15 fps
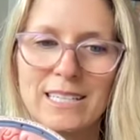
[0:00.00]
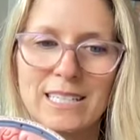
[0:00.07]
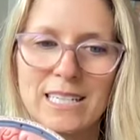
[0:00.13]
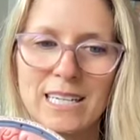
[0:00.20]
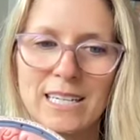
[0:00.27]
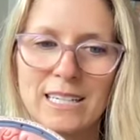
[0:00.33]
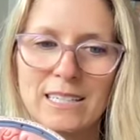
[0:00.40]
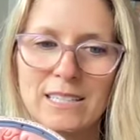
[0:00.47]

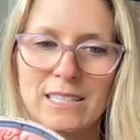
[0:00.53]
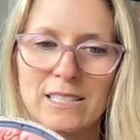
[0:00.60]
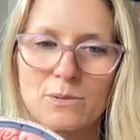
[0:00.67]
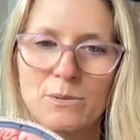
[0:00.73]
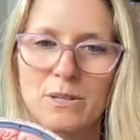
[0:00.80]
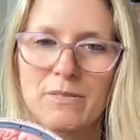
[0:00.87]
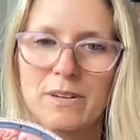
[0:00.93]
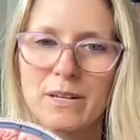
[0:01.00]
10,
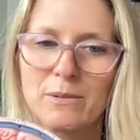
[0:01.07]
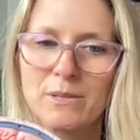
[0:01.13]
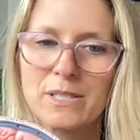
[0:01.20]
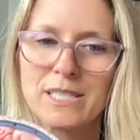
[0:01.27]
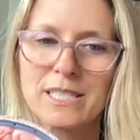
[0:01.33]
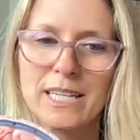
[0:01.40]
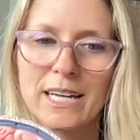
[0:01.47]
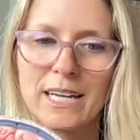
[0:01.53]
12 hours
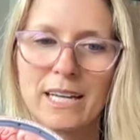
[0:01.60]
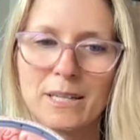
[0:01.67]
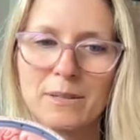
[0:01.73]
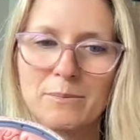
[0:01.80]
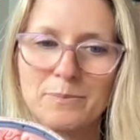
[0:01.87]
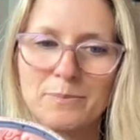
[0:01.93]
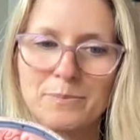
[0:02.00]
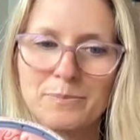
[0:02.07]
a day,